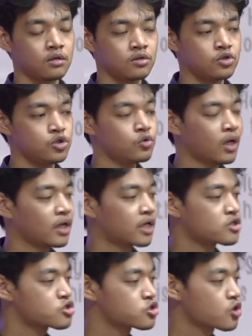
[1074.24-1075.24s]
You are
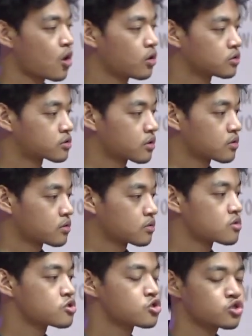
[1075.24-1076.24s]
like salt.
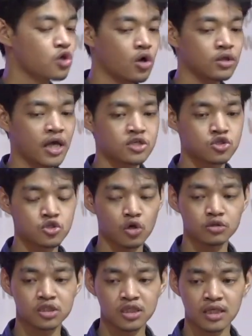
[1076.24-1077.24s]
Salt has
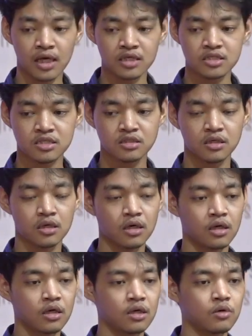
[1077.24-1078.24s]
saltiness,
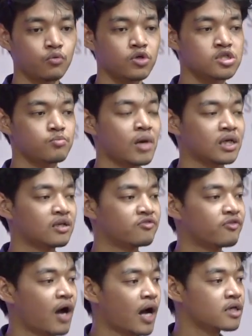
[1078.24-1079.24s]
which
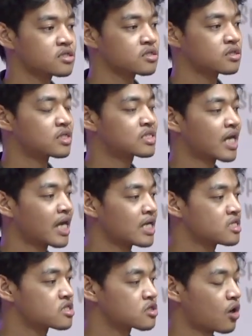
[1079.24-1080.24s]
magnifies the
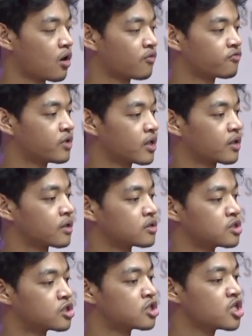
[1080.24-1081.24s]
taste of the
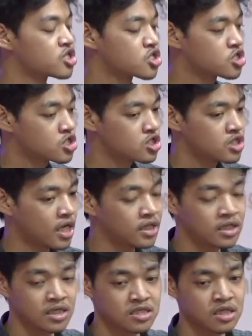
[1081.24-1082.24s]
dish that
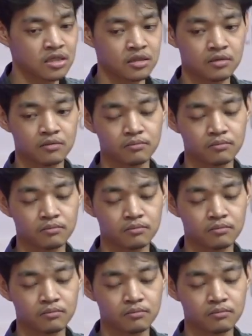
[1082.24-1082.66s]
it is in.